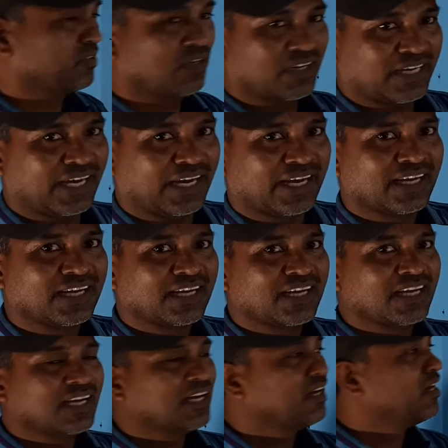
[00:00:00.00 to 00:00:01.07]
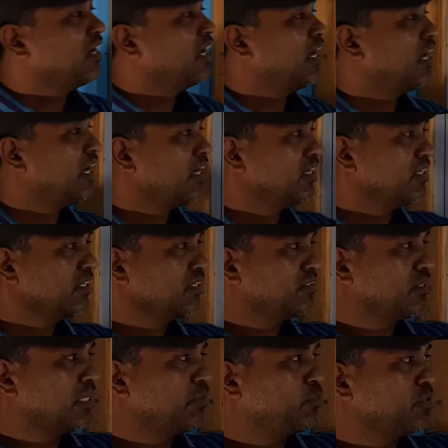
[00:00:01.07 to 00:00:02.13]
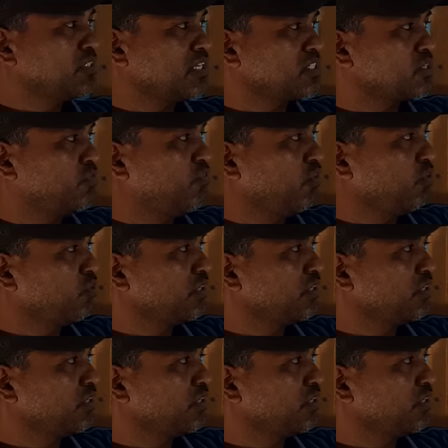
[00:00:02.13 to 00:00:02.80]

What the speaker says: Okay. If we just follow